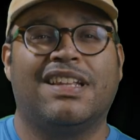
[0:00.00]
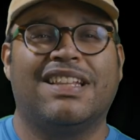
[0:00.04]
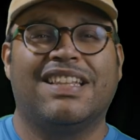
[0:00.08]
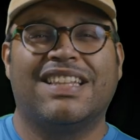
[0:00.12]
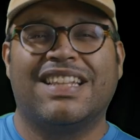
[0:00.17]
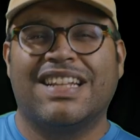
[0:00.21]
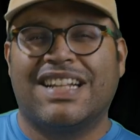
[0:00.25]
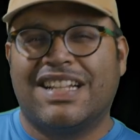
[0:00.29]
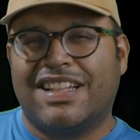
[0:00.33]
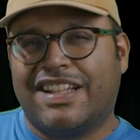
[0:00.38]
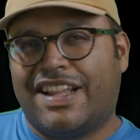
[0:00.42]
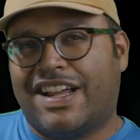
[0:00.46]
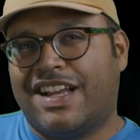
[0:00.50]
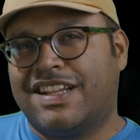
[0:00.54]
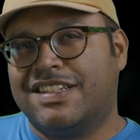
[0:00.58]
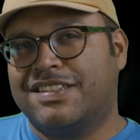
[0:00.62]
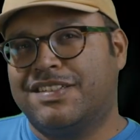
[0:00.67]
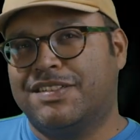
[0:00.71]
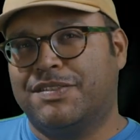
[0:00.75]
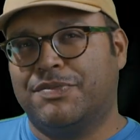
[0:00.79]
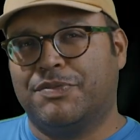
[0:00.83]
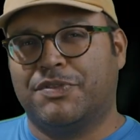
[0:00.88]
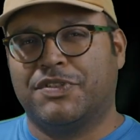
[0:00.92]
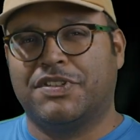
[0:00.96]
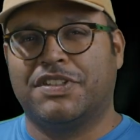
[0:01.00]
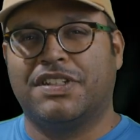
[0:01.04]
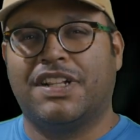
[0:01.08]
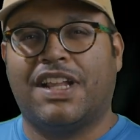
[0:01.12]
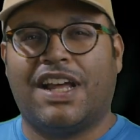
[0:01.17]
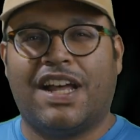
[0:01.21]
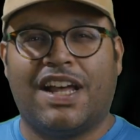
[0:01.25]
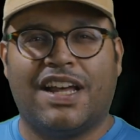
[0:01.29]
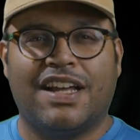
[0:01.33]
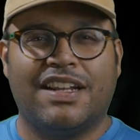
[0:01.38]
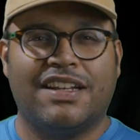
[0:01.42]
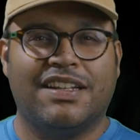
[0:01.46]
The class was
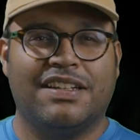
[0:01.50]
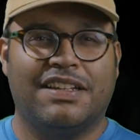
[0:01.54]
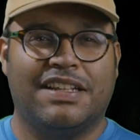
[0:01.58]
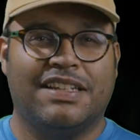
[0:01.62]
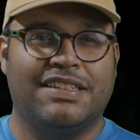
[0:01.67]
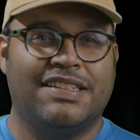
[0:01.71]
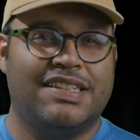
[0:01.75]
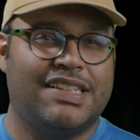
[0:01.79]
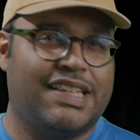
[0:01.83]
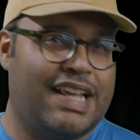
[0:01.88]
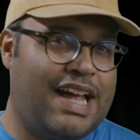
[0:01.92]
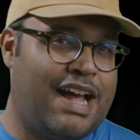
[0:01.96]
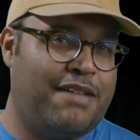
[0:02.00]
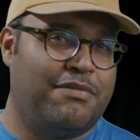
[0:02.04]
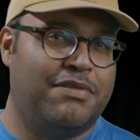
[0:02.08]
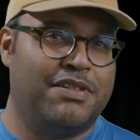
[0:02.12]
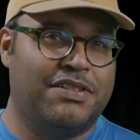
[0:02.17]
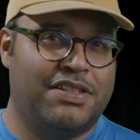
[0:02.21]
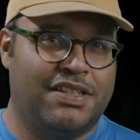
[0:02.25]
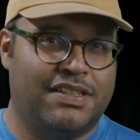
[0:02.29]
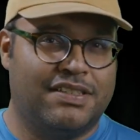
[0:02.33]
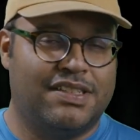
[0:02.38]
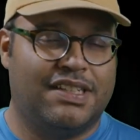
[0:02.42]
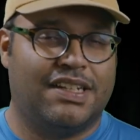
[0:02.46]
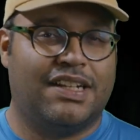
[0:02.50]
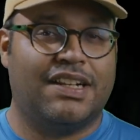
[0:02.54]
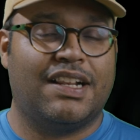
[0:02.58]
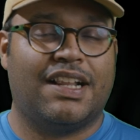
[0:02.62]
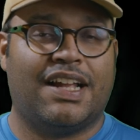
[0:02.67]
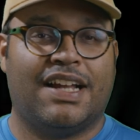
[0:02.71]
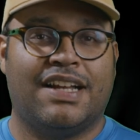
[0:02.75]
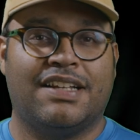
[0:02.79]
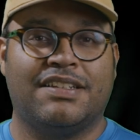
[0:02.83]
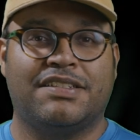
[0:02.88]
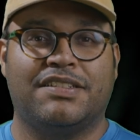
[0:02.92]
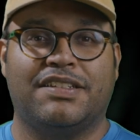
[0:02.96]
not established as a
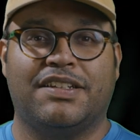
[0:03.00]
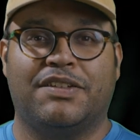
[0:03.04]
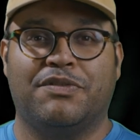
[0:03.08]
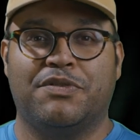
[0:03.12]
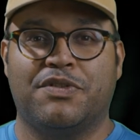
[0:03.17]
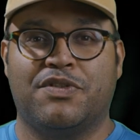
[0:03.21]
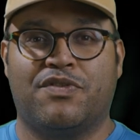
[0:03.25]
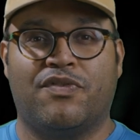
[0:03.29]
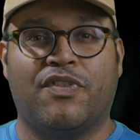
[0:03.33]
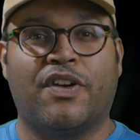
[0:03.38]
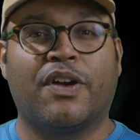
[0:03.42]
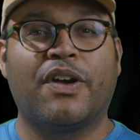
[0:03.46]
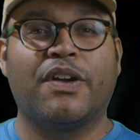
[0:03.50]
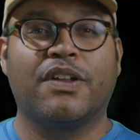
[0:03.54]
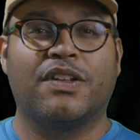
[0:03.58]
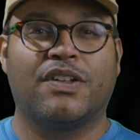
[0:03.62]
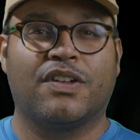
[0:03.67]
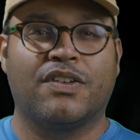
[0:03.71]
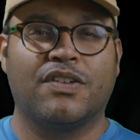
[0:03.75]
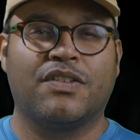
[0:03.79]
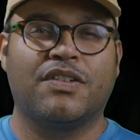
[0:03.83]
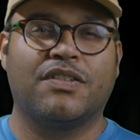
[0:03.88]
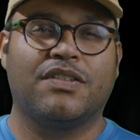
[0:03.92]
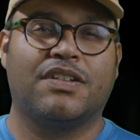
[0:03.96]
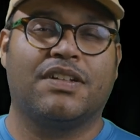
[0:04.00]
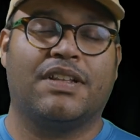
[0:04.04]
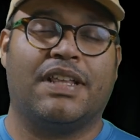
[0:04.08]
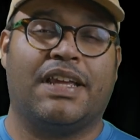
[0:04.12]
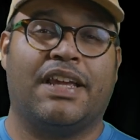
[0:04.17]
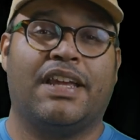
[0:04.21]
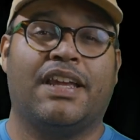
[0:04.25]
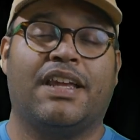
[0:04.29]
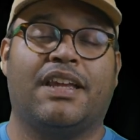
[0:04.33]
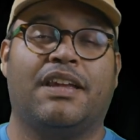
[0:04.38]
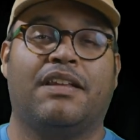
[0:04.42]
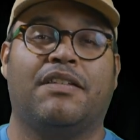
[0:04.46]
class. It was very local
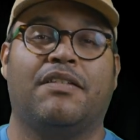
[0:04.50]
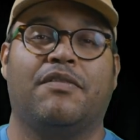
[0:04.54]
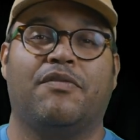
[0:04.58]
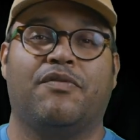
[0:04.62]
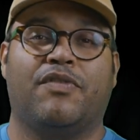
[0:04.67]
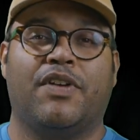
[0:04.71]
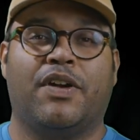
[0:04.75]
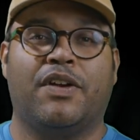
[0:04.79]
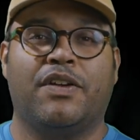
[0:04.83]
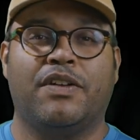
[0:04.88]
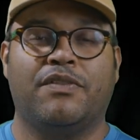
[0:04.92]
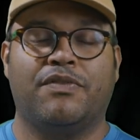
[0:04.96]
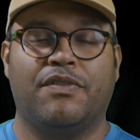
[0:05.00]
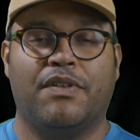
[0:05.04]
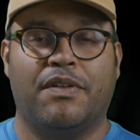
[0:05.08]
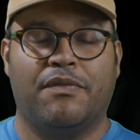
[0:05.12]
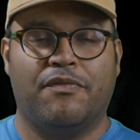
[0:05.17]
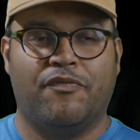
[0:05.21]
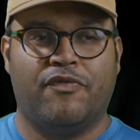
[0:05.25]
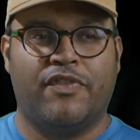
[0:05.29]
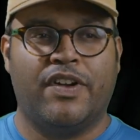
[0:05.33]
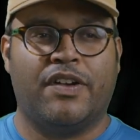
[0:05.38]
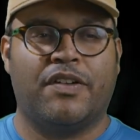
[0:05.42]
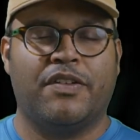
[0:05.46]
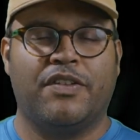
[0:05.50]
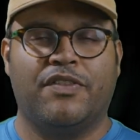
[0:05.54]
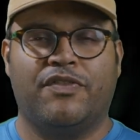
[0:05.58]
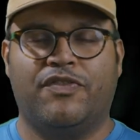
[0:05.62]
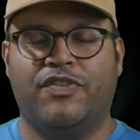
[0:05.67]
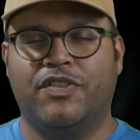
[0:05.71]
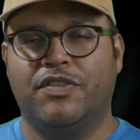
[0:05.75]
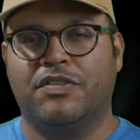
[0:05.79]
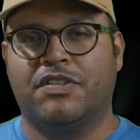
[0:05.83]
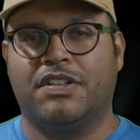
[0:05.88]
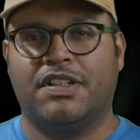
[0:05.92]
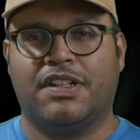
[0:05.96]
and very, very
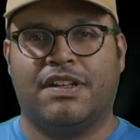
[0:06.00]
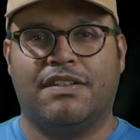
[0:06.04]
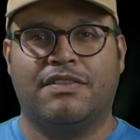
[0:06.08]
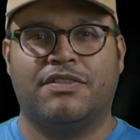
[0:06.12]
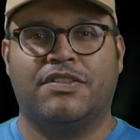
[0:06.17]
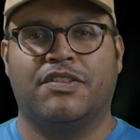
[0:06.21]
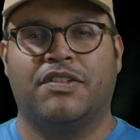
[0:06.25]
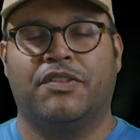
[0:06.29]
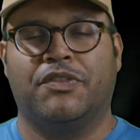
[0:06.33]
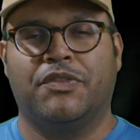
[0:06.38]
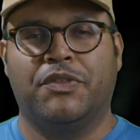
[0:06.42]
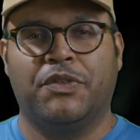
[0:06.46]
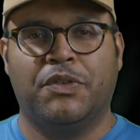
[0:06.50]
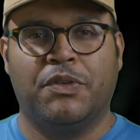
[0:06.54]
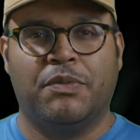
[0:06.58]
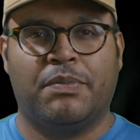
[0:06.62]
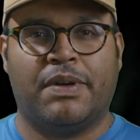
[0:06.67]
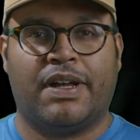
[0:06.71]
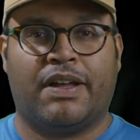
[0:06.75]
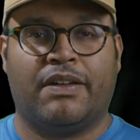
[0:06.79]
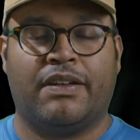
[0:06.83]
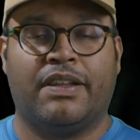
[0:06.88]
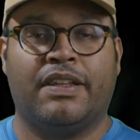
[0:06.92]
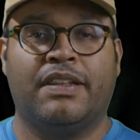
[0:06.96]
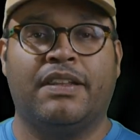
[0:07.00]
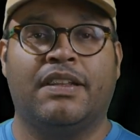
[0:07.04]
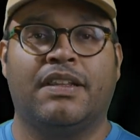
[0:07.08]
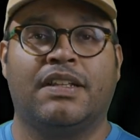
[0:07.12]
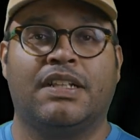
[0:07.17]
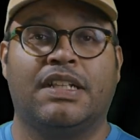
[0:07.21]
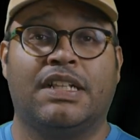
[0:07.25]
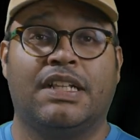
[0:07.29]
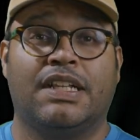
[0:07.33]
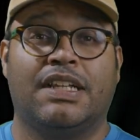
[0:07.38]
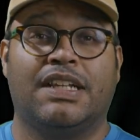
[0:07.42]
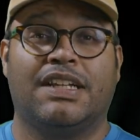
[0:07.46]
few clubs knew about it
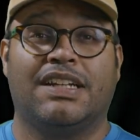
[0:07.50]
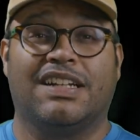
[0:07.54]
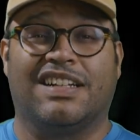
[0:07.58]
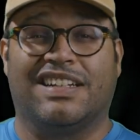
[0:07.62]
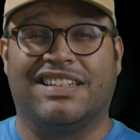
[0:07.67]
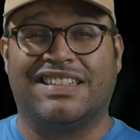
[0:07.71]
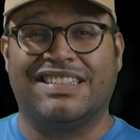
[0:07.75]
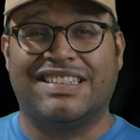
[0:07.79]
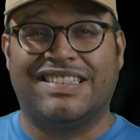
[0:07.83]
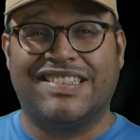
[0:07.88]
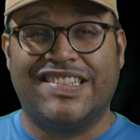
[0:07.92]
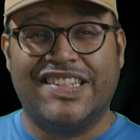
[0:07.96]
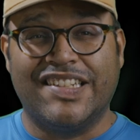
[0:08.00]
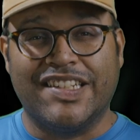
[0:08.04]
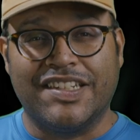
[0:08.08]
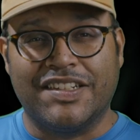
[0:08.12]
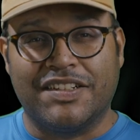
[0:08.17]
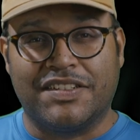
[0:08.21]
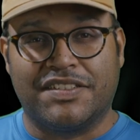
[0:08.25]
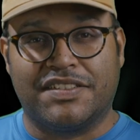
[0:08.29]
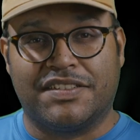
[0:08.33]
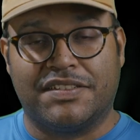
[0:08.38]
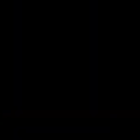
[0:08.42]
until